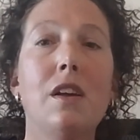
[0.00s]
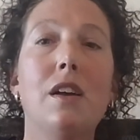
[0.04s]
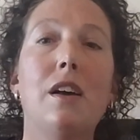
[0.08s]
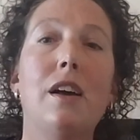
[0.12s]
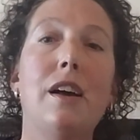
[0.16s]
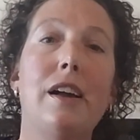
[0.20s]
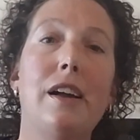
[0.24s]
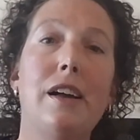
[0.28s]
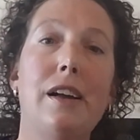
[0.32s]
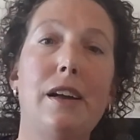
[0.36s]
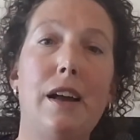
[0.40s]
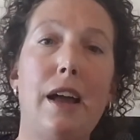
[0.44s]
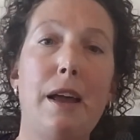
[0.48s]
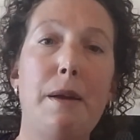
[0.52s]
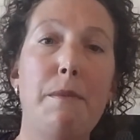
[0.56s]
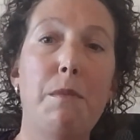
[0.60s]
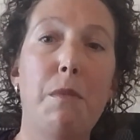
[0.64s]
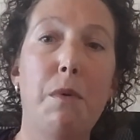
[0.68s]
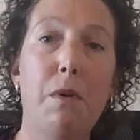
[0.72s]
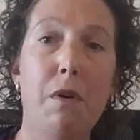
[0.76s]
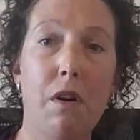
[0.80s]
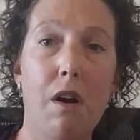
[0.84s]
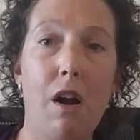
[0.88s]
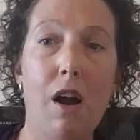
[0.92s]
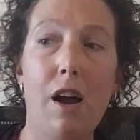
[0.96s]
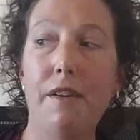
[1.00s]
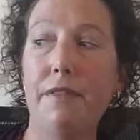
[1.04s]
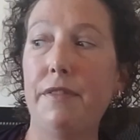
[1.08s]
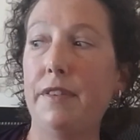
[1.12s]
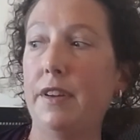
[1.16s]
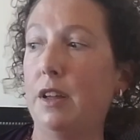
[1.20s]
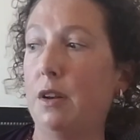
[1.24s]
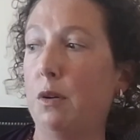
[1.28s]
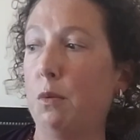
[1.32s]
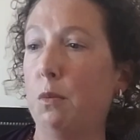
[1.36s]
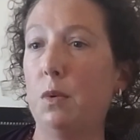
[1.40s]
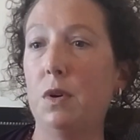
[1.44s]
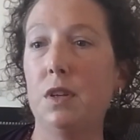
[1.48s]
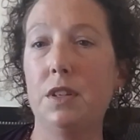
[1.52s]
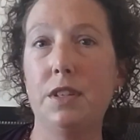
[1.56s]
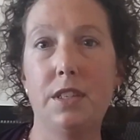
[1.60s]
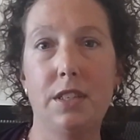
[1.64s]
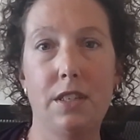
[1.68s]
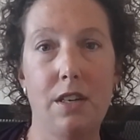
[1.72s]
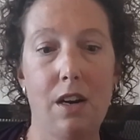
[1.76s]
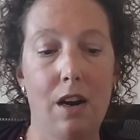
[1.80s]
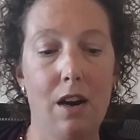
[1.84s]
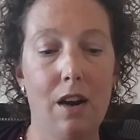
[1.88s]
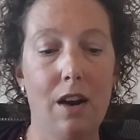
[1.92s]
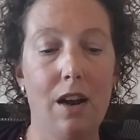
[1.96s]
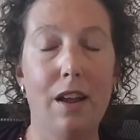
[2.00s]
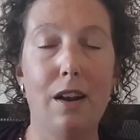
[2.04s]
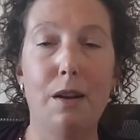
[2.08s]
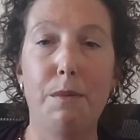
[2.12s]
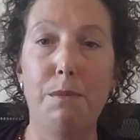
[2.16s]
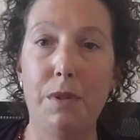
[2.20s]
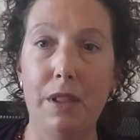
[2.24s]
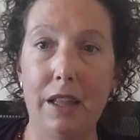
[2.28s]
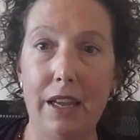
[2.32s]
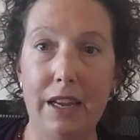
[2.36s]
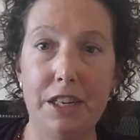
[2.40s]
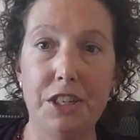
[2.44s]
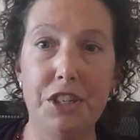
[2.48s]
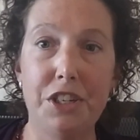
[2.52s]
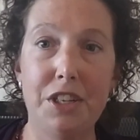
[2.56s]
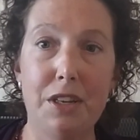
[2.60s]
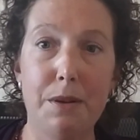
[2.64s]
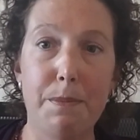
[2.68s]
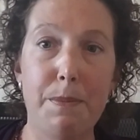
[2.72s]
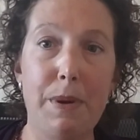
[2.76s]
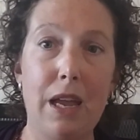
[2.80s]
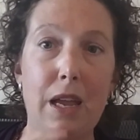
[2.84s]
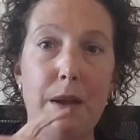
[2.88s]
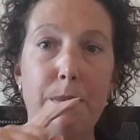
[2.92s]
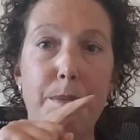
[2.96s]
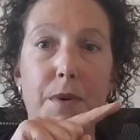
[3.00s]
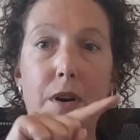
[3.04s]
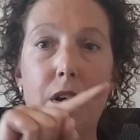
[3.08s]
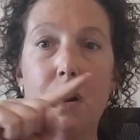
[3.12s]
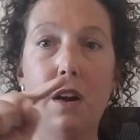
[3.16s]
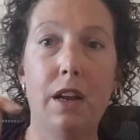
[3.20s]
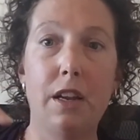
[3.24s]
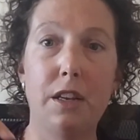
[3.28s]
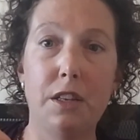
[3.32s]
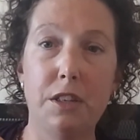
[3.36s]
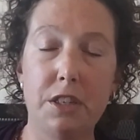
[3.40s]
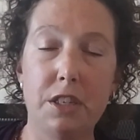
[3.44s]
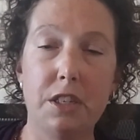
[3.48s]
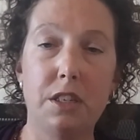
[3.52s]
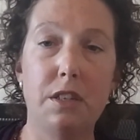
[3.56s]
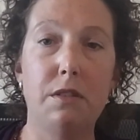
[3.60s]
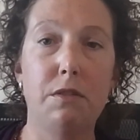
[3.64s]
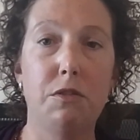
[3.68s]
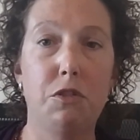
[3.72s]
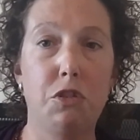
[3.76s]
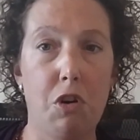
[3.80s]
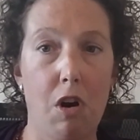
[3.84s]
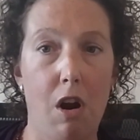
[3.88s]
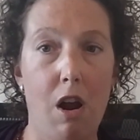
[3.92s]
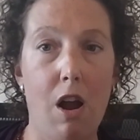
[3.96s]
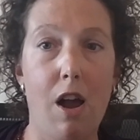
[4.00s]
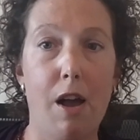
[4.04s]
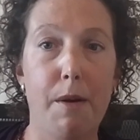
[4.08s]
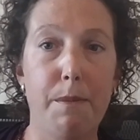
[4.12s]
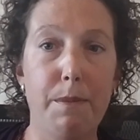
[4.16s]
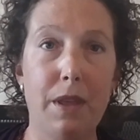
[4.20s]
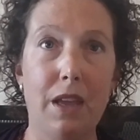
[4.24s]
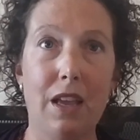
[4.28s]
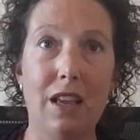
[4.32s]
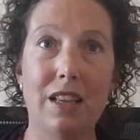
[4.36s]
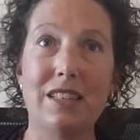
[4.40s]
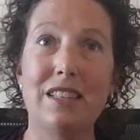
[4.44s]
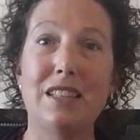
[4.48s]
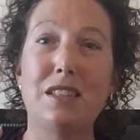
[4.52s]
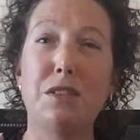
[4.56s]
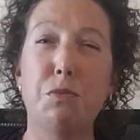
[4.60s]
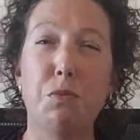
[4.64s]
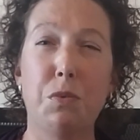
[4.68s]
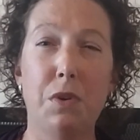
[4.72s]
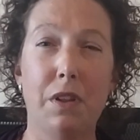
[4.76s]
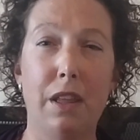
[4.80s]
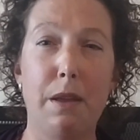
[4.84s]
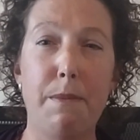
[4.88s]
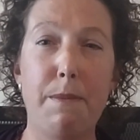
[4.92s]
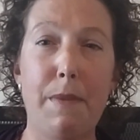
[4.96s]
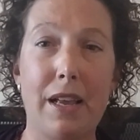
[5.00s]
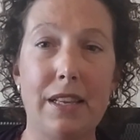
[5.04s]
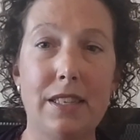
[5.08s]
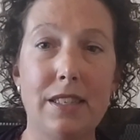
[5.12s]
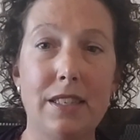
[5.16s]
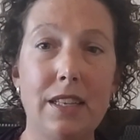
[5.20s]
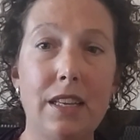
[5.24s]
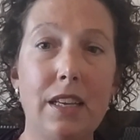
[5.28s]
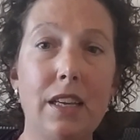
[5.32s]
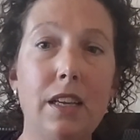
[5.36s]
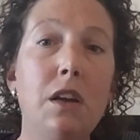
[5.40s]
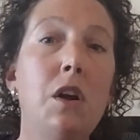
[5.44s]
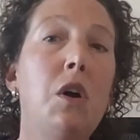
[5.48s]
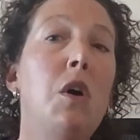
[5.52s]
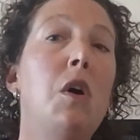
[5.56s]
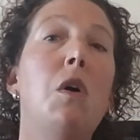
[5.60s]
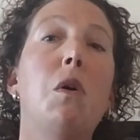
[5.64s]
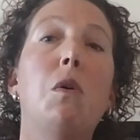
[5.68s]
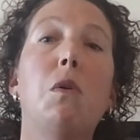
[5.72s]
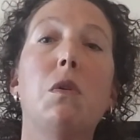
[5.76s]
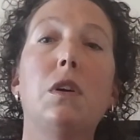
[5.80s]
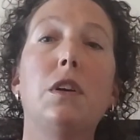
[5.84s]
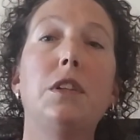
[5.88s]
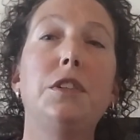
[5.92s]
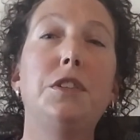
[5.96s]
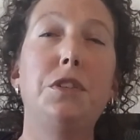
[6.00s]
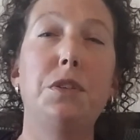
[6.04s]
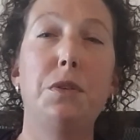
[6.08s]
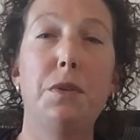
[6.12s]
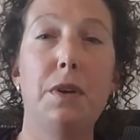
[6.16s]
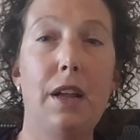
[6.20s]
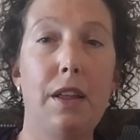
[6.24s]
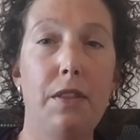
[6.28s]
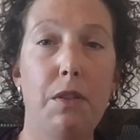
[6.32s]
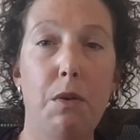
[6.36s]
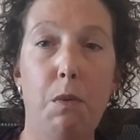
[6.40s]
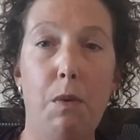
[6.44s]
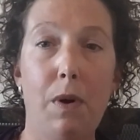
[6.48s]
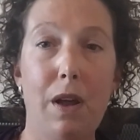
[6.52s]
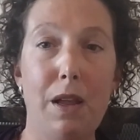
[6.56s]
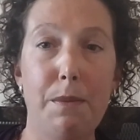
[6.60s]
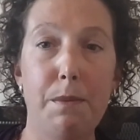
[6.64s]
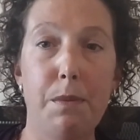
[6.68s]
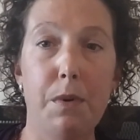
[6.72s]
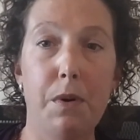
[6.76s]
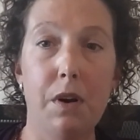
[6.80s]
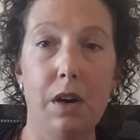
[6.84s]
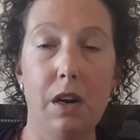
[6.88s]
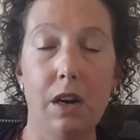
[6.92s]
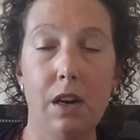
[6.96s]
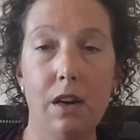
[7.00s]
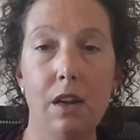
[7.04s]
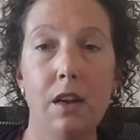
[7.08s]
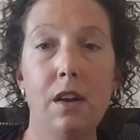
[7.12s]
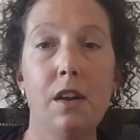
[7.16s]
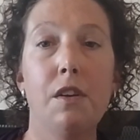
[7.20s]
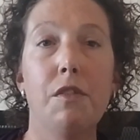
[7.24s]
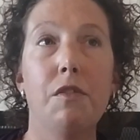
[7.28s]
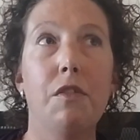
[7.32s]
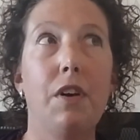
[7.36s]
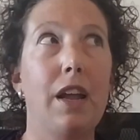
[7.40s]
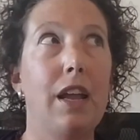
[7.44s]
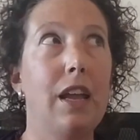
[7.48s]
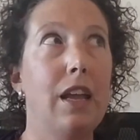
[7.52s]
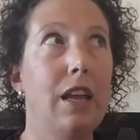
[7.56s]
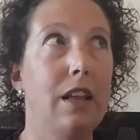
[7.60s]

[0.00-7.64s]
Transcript: Uh, I more often will start on a blank sheet of paper and draw because it's really messy, or I'll do it on the whiteboard, right?